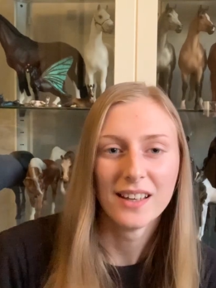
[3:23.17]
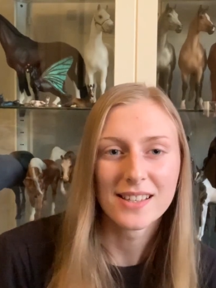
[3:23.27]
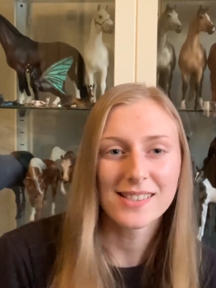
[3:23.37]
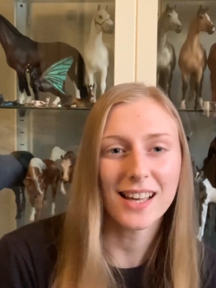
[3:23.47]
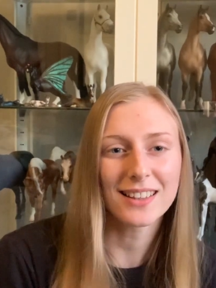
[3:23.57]

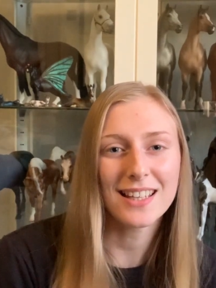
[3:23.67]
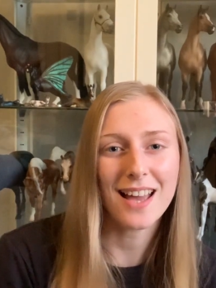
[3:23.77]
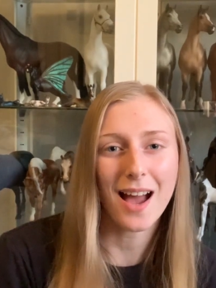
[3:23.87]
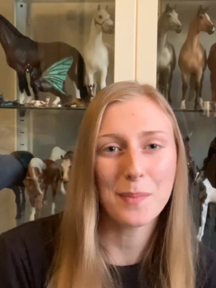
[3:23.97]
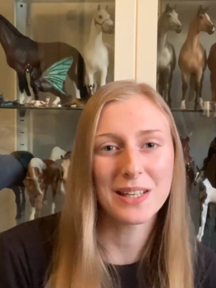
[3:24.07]
Sadly,
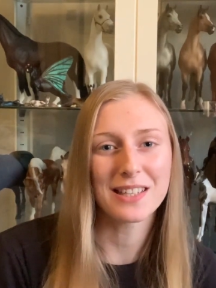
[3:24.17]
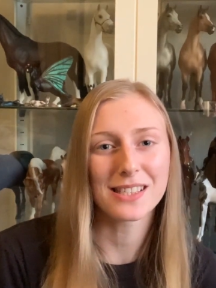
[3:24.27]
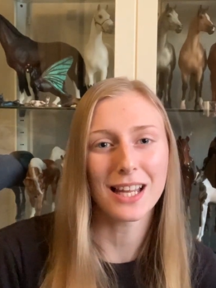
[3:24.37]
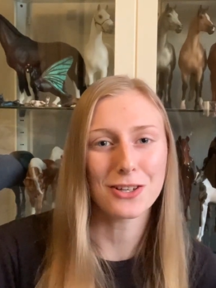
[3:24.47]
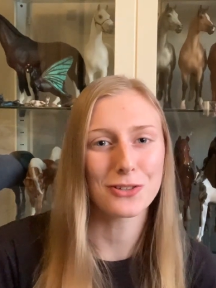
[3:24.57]
I'm an
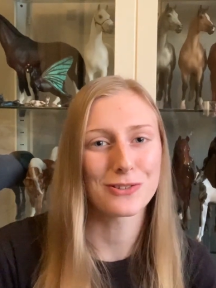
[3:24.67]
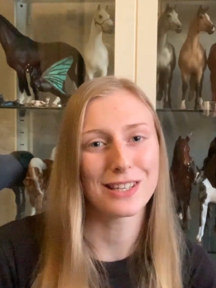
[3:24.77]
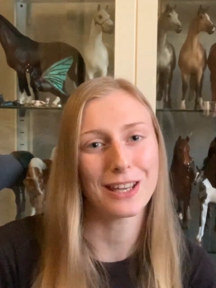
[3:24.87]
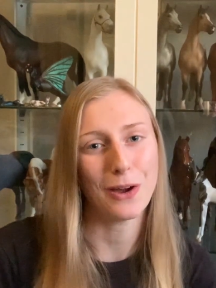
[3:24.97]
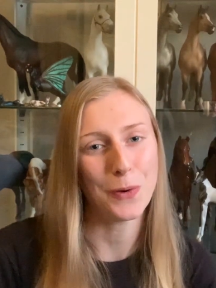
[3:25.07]
international
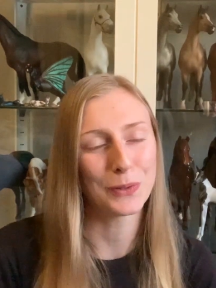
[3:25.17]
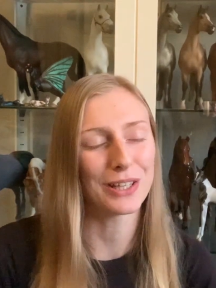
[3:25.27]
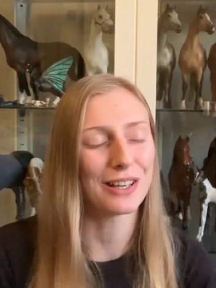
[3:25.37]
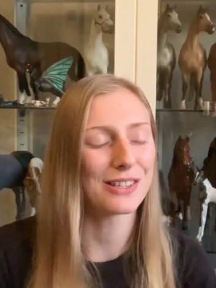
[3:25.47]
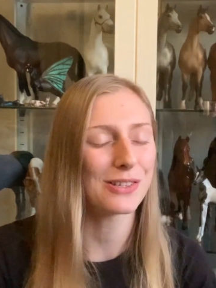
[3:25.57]
ticket
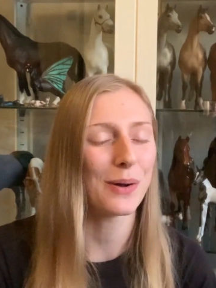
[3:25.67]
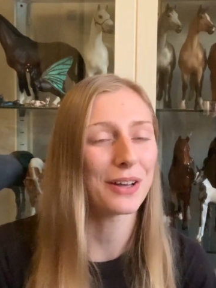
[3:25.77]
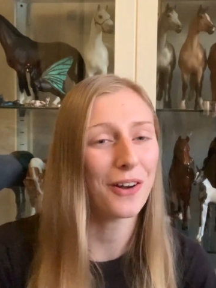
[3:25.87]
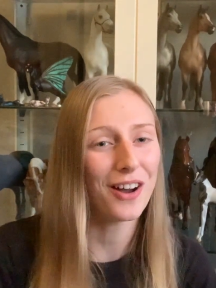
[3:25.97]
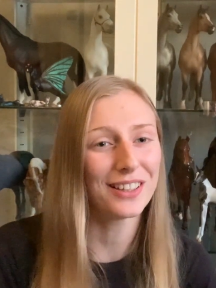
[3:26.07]
holder, so I
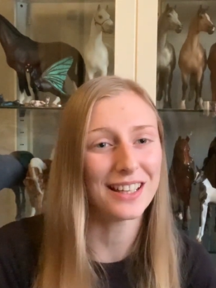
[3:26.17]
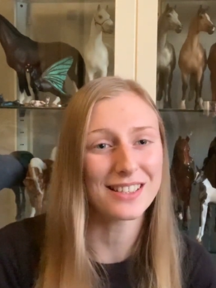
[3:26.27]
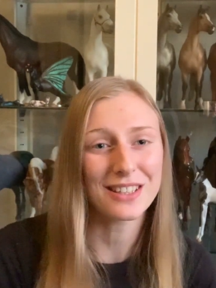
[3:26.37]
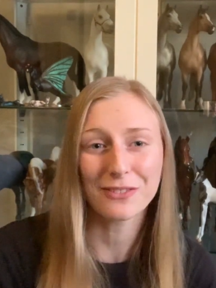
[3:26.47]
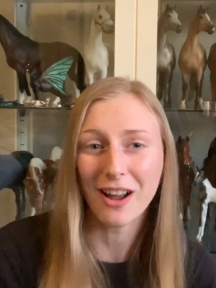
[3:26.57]
can't
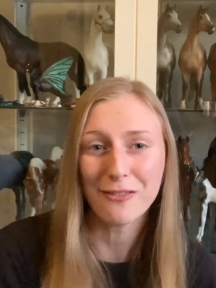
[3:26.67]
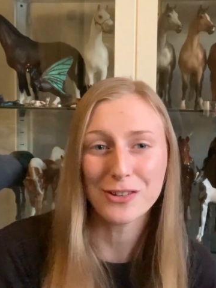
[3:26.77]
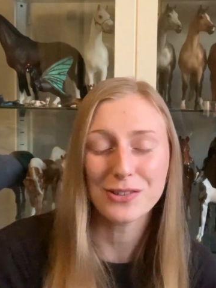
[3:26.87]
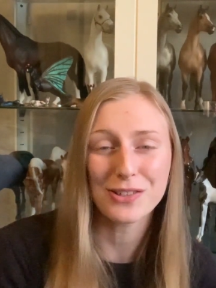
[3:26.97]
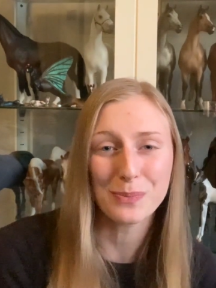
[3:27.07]
enter the
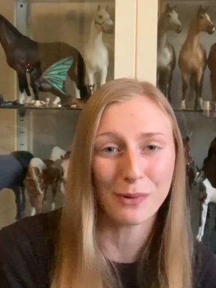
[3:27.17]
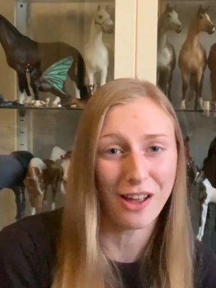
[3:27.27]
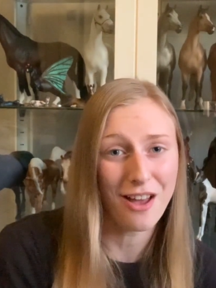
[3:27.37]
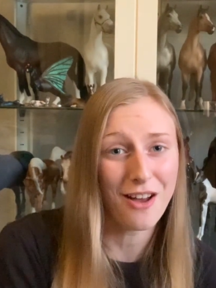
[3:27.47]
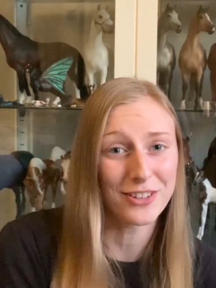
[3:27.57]
raffles.
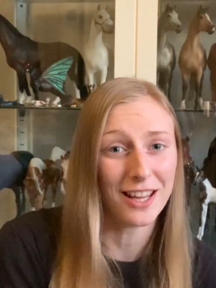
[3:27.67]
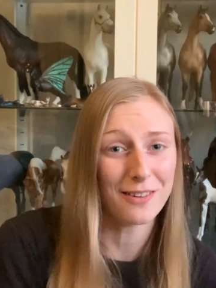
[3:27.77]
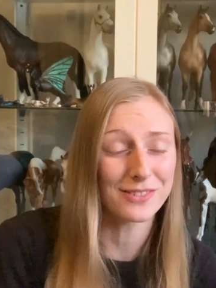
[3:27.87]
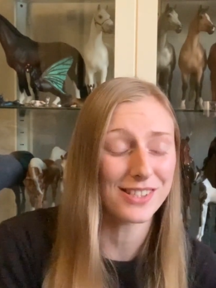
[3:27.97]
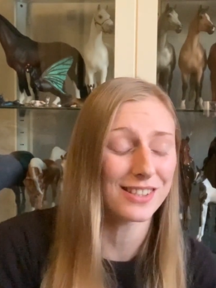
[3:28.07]
Breyer have
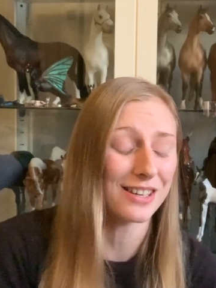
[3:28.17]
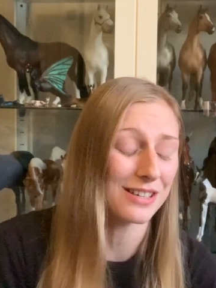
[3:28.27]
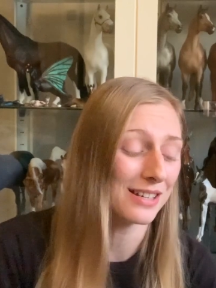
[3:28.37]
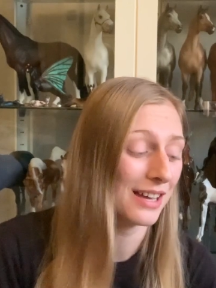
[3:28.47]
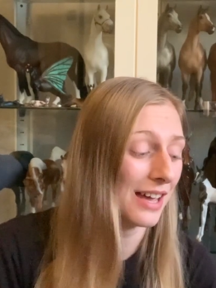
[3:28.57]
announced
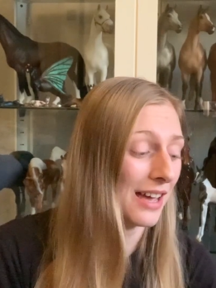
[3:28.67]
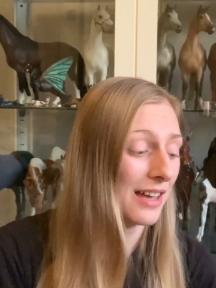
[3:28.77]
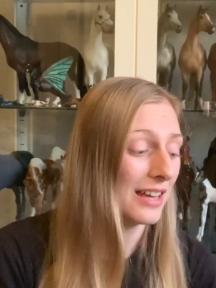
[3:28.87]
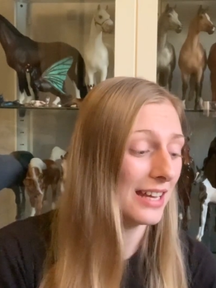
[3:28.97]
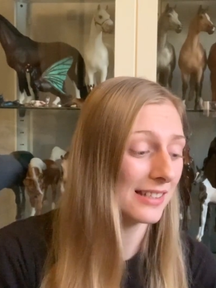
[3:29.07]
that
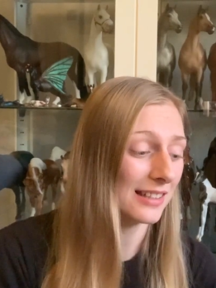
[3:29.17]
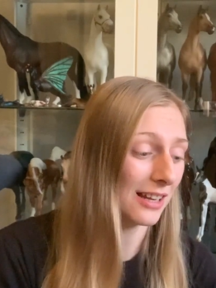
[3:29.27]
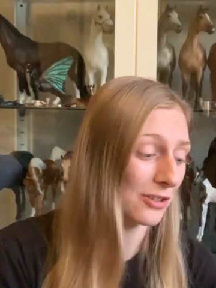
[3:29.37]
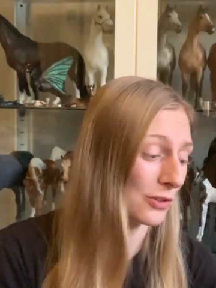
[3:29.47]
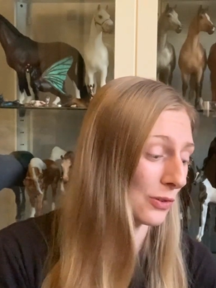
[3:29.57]

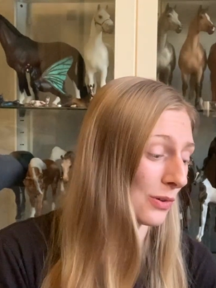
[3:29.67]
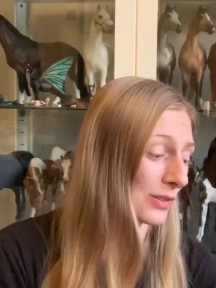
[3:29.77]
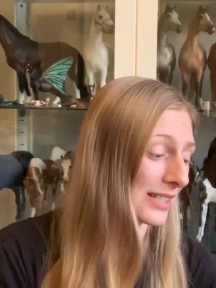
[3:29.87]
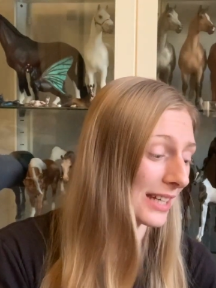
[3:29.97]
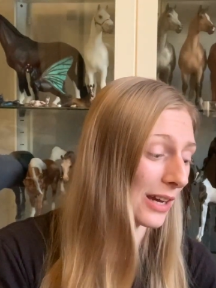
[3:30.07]
international
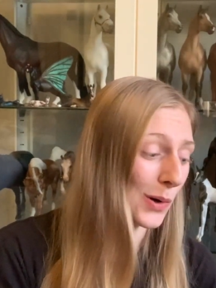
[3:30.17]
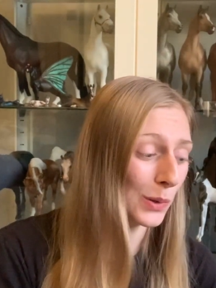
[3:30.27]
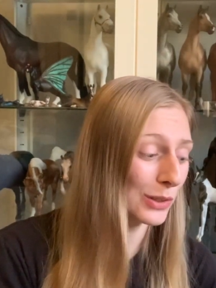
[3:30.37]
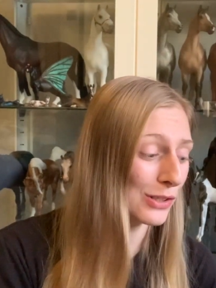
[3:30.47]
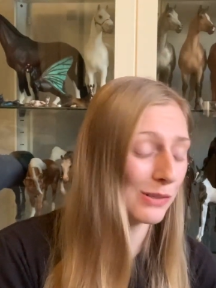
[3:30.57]
ticket
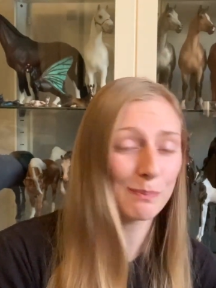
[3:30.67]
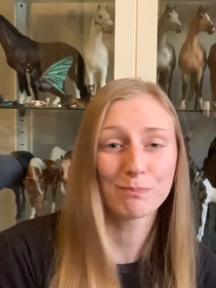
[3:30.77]
holders